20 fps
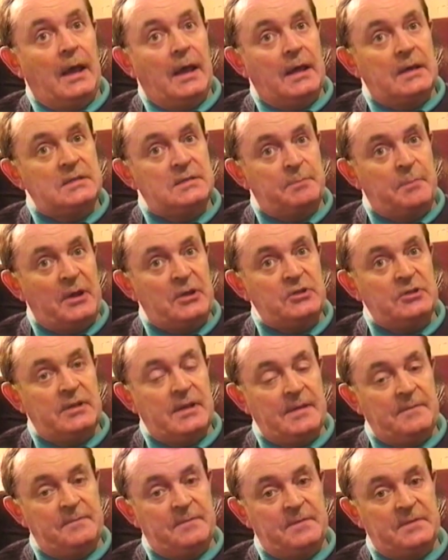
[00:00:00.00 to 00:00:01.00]
a special
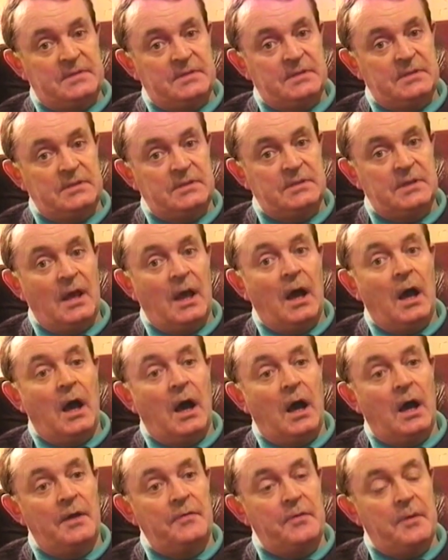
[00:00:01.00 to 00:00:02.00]
emphasis
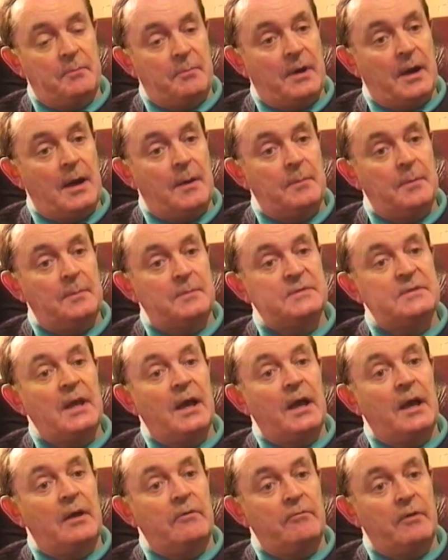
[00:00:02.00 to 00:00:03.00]
on the problems
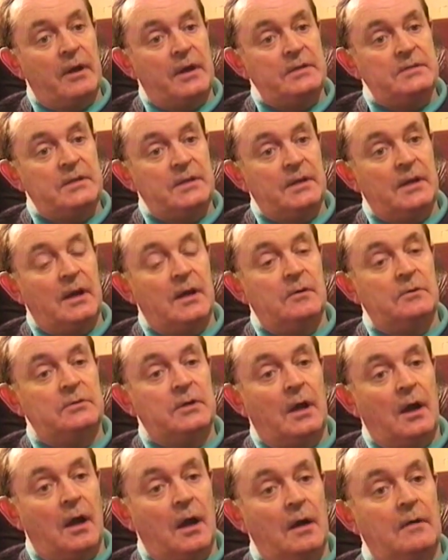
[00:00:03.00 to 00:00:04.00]
arising out
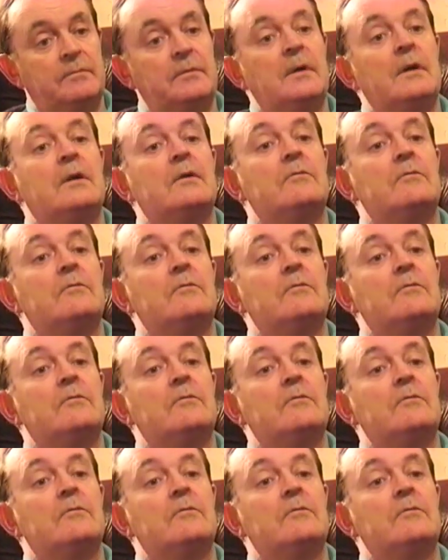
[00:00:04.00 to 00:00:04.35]
of